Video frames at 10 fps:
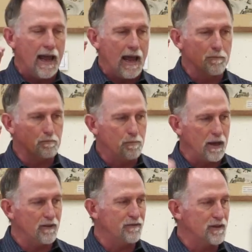and
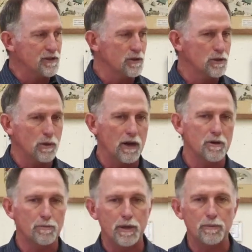beneficial to
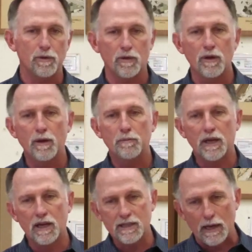other people,
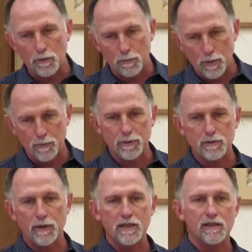because I will
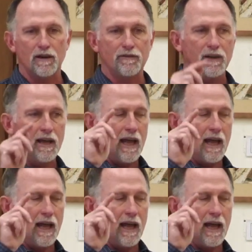purpose myself,